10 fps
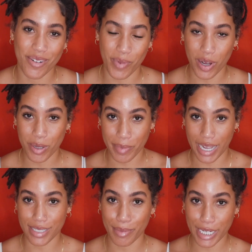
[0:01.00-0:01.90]
welcome back
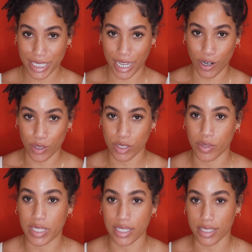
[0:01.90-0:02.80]
to my channel. So
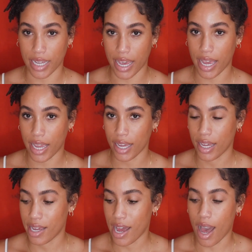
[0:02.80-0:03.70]
today
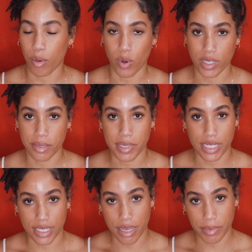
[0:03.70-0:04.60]
I'm going to be
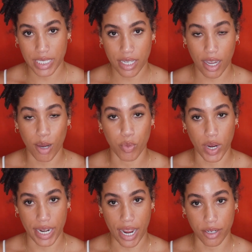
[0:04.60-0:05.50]
attempting a
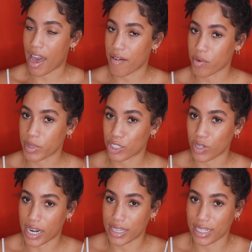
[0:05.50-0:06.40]
braid out. I haven't really
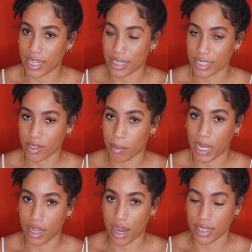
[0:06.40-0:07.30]
tried anything like this on my
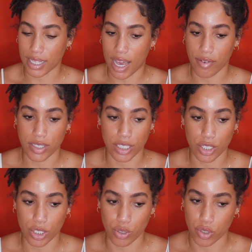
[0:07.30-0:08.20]
locks. I haven't done
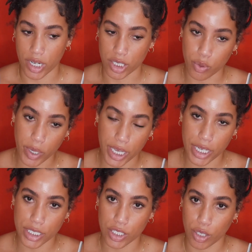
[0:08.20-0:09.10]
2-strand
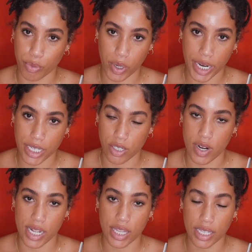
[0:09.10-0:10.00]
twist or braids or
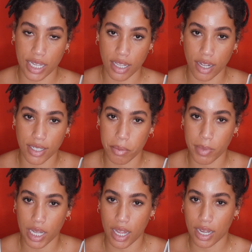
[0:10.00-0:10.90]
anything like that on top of
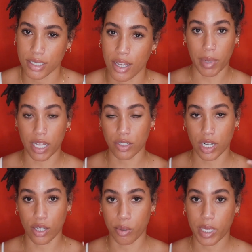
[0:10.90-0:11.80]
my locks. My locks are getting
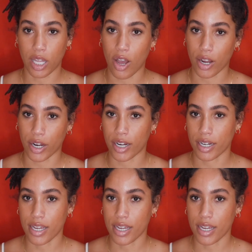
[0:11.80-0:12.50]
a little bit longer